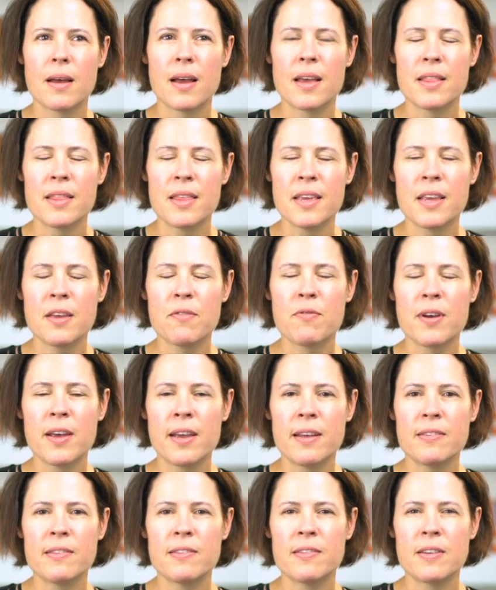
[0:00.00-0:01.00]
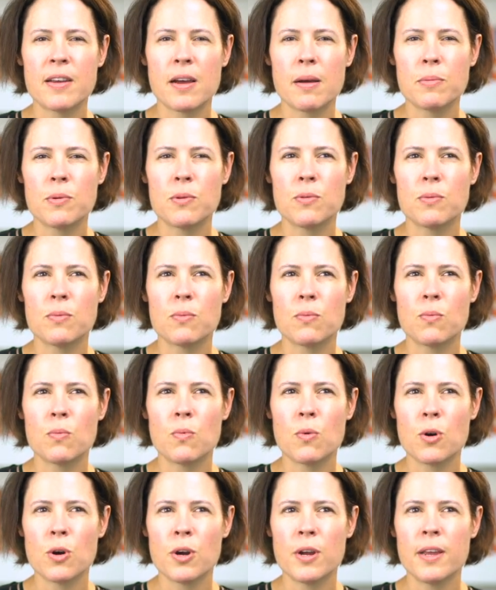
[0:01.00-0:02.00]
I think if I had stopped
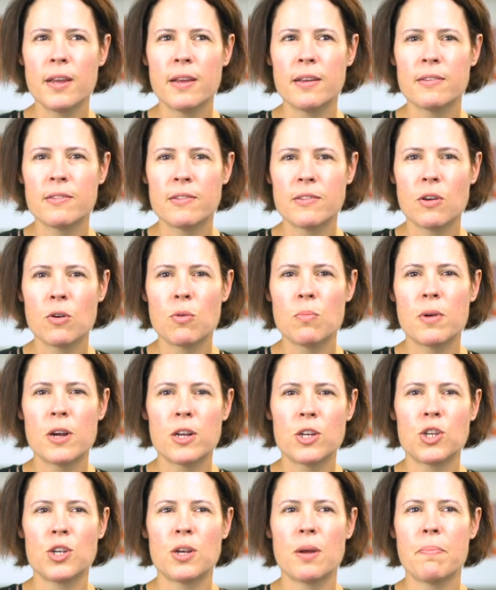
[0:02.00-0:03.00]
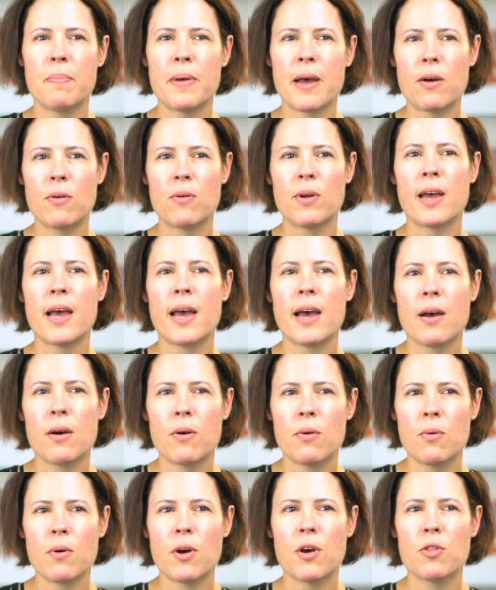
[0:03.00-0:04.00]
worrying so much about
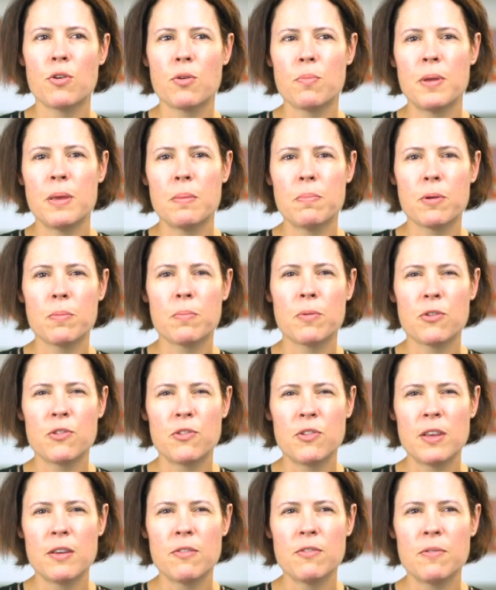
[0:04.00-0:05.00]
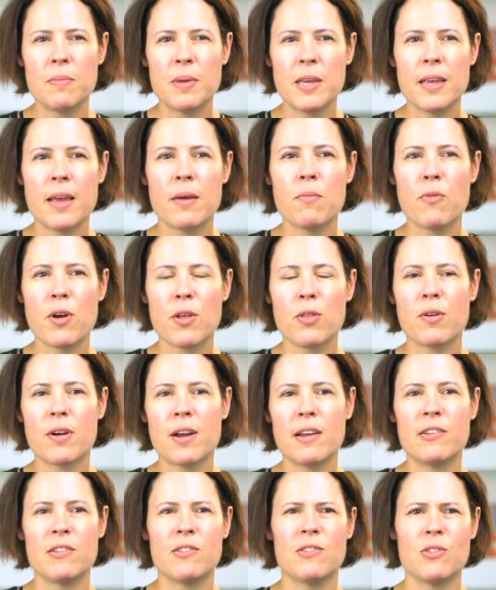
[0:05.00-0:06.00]
how other people perceived me and whether
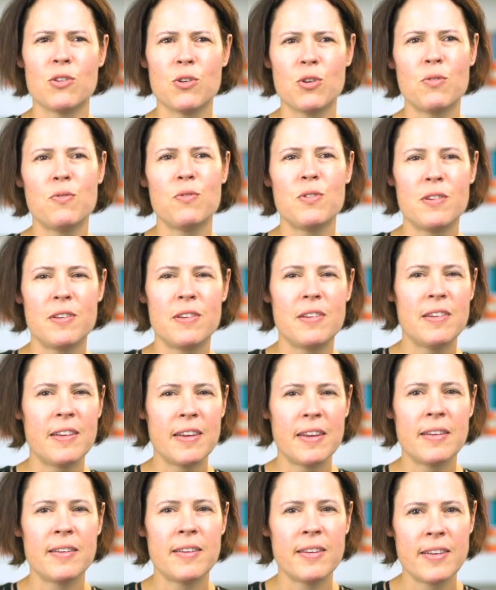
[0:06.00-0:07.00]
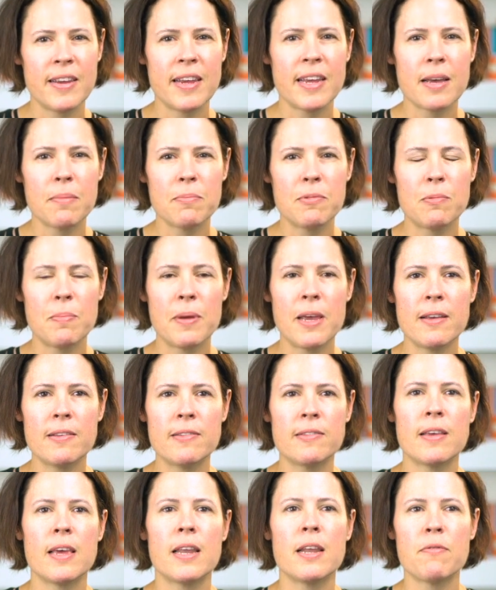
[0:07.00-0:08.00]
I deserved to take up
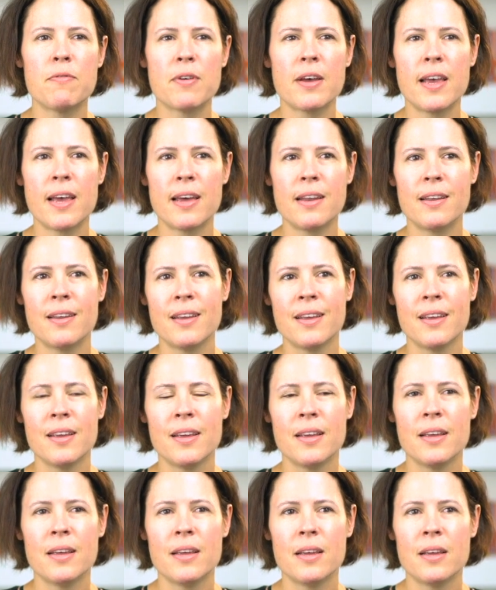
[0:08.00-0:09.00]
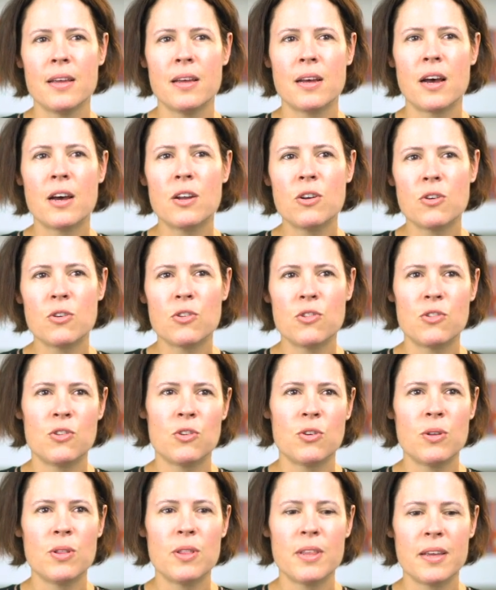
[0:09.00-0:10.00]
space, and if I had
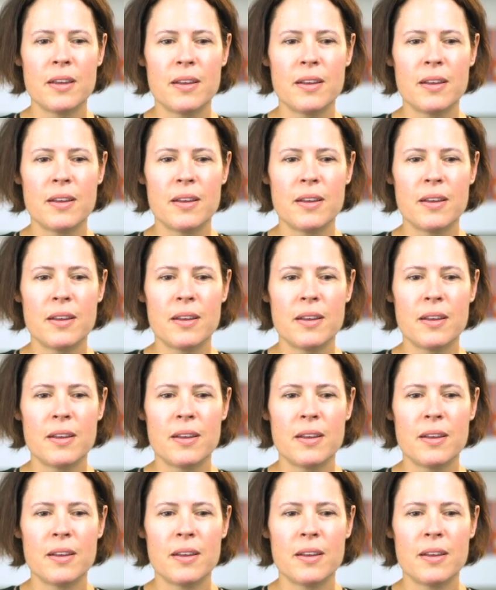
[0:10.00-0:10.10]
understood